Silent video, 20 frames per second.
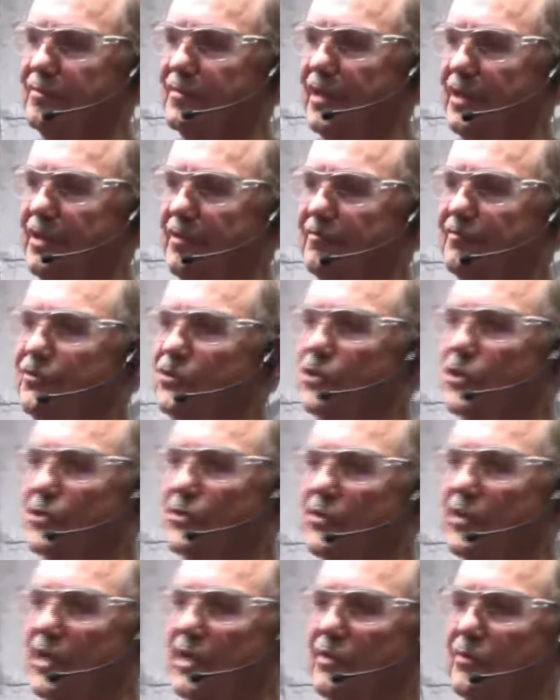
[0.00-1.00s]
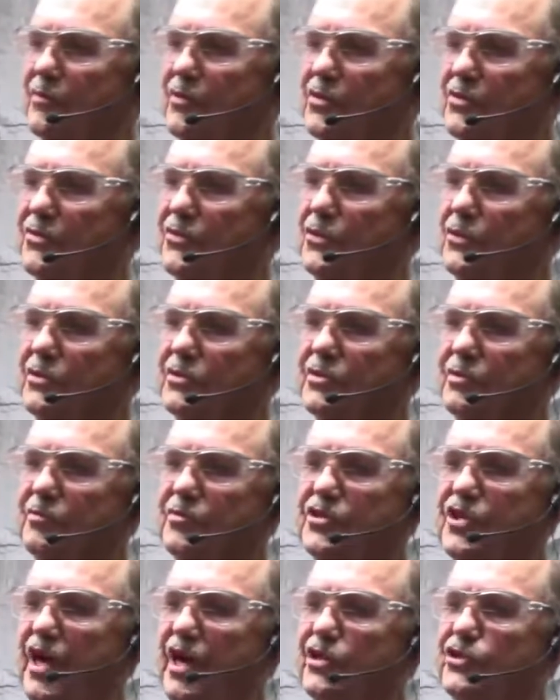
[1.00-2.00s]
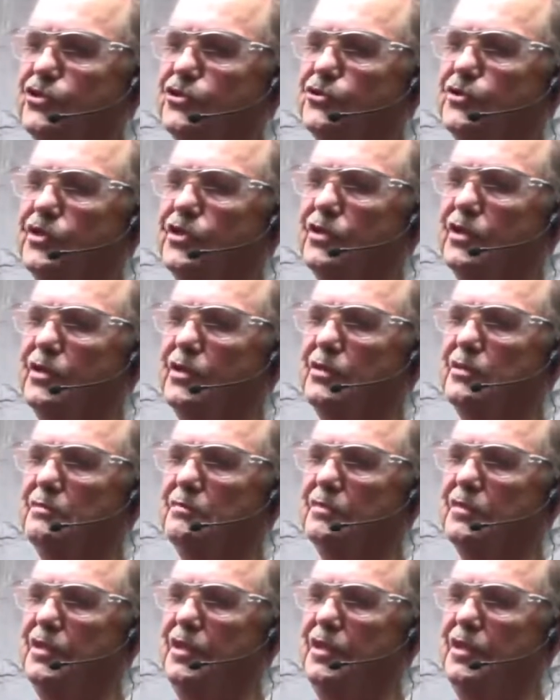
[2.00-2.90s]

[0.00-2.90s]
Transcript: kind of fooling around with doing some texturing on it,